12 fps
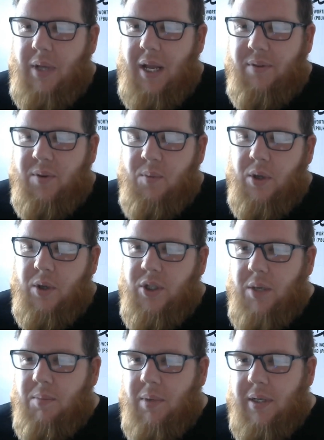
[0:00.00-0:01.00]
after
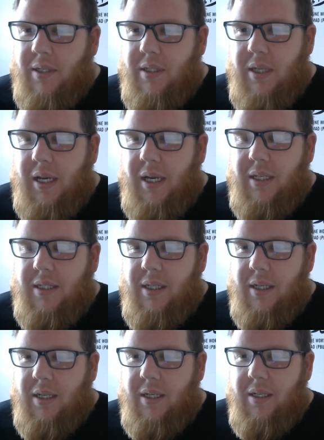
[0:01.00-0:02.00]
watching them and starting
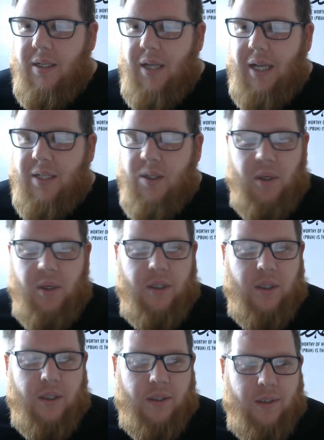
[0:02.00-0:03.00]
to ask
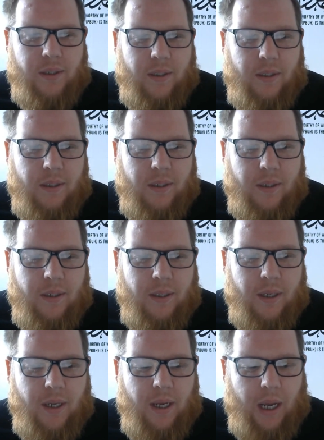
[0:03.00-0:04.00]
questions,
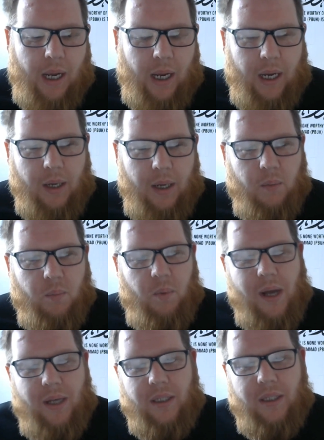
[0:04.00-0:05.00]
I
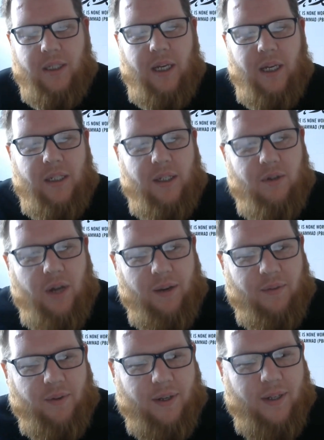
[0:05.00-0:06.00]
asked the taxi
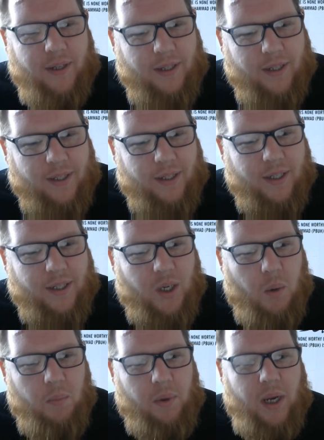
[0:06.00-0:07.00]
driver
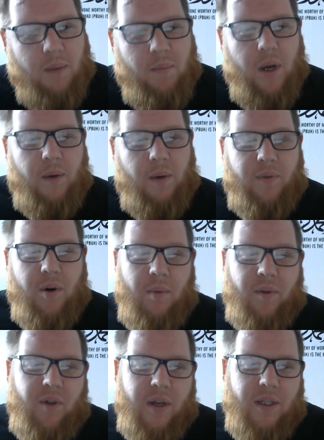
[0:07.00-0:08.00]
who were bringing me home from
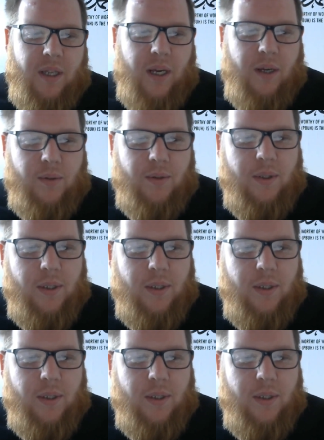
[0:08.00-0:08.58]
my friend's house.